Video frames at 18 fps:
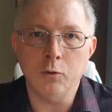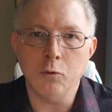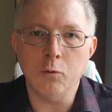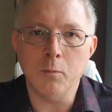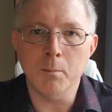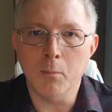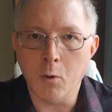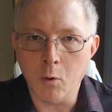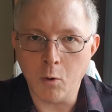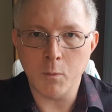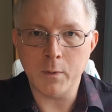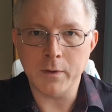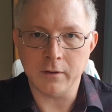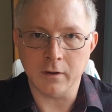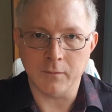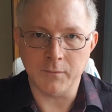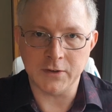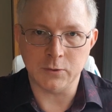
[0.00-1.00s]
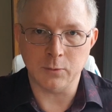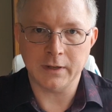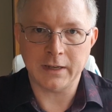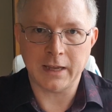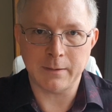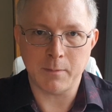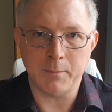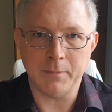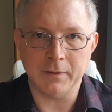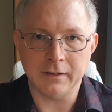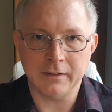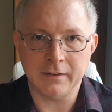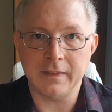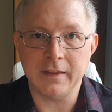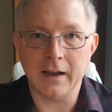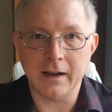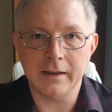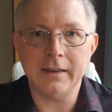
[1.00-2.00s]
do more with your visual capability,
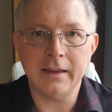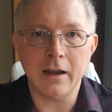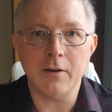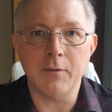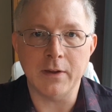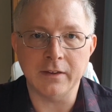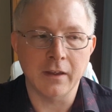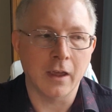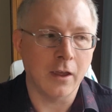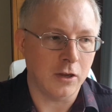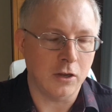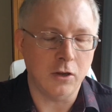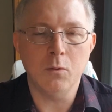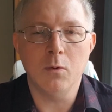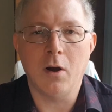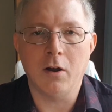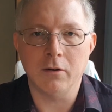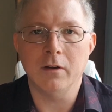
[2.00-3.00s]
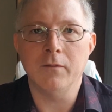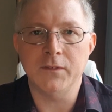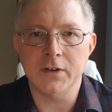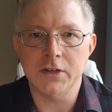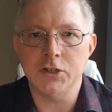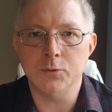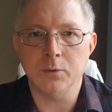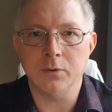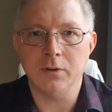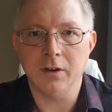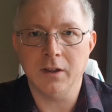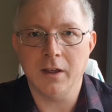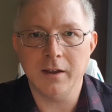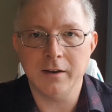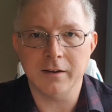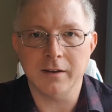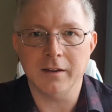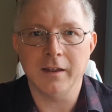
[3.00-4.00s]
the idea is you are a visual
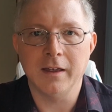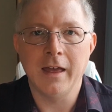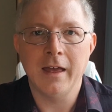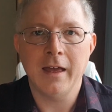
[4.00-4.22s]
learner,